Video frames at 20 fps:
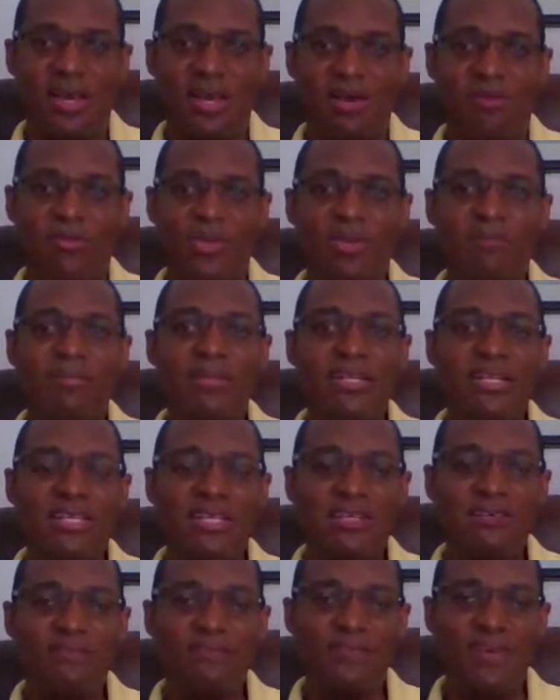We
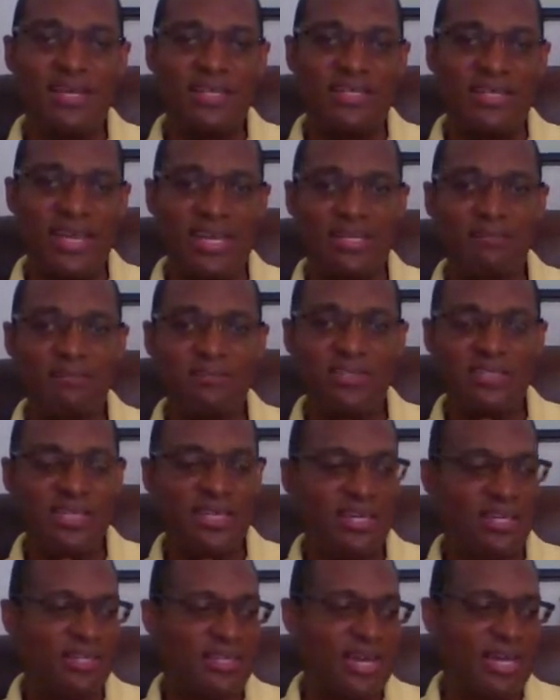believe at the end of the
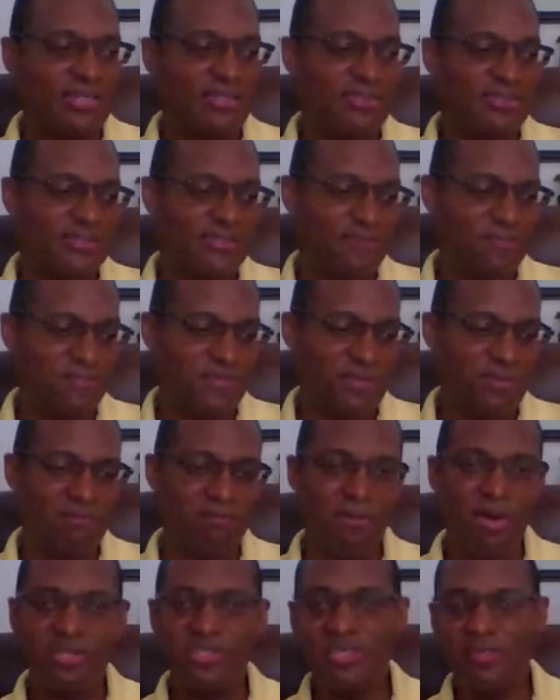day that
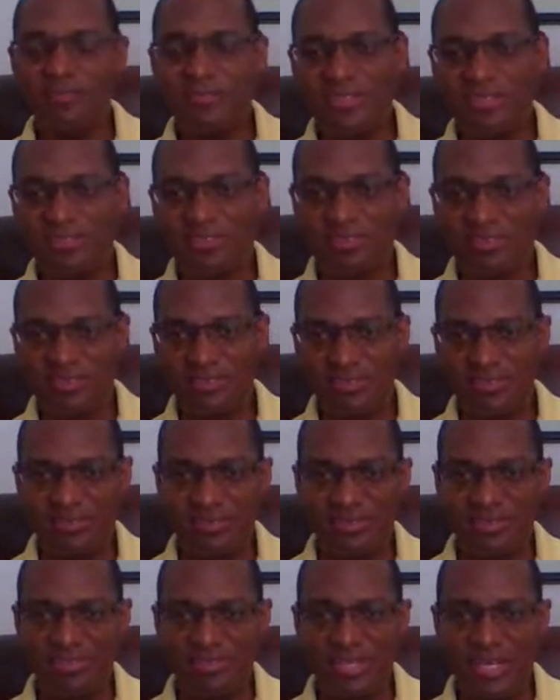much of this
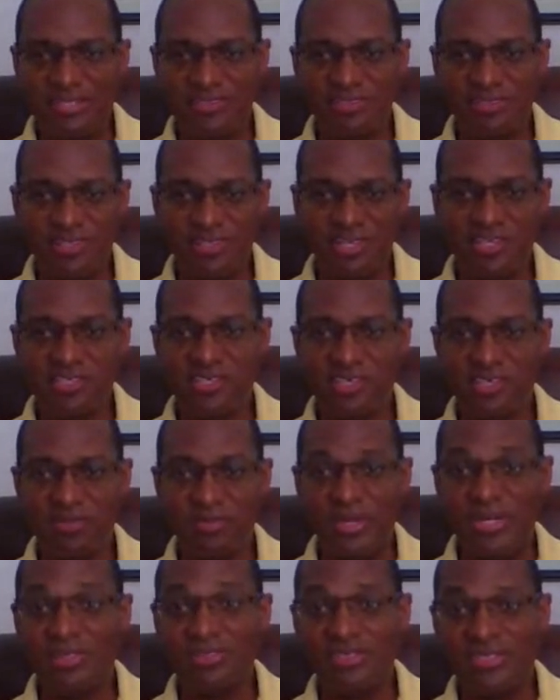legislation,
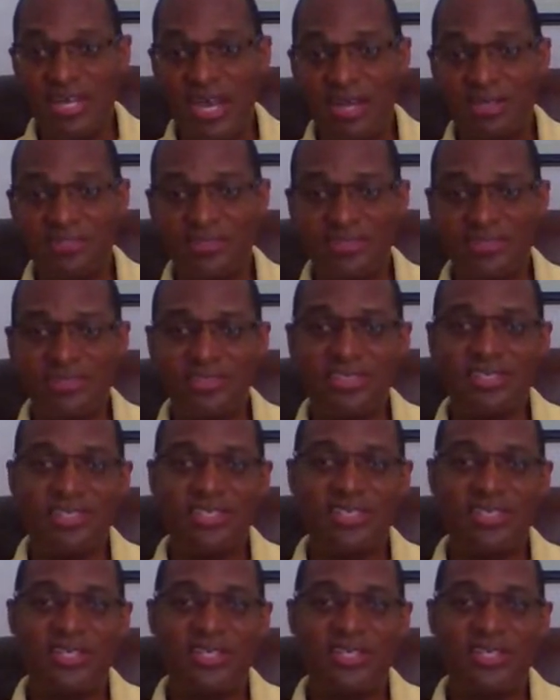when it's enacted,